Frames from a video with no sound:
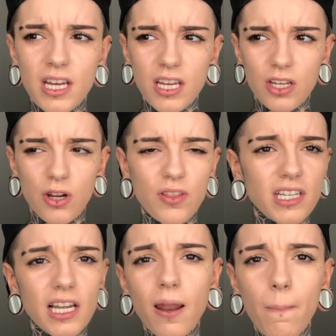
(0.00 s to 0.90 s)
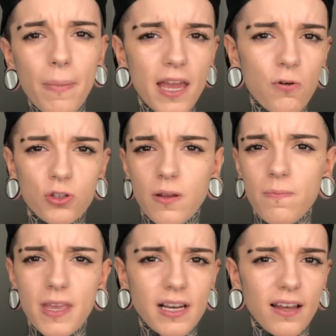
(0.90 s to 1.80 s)
you know there's a lump here or
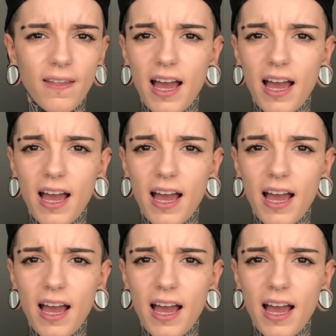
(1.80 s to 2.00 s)
something like that,